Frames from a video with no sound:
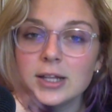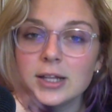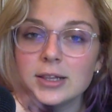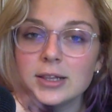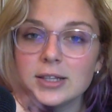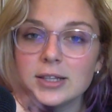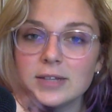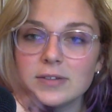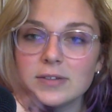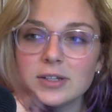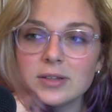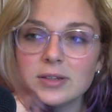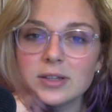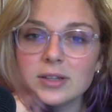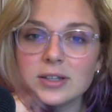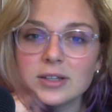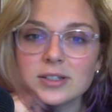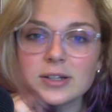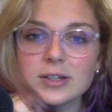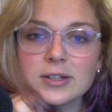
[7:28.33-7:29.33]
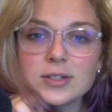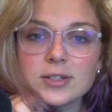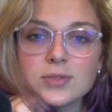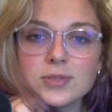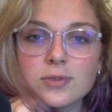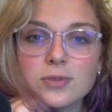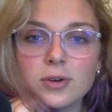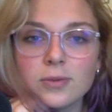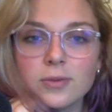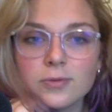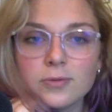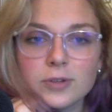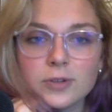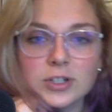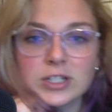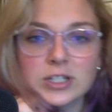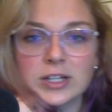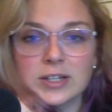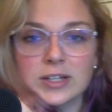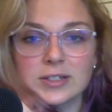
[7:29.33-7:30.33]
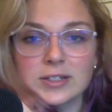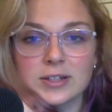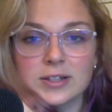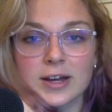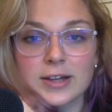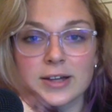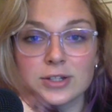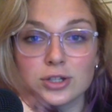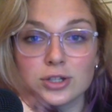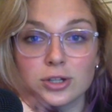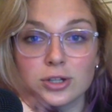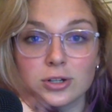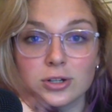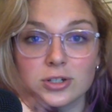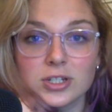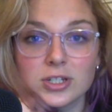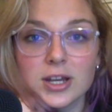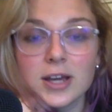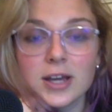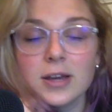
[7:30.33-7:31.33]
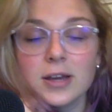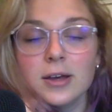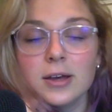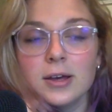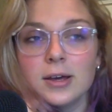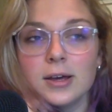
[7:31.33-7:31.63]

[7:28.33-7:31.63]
leave it in the attendance form for today's class Thursday,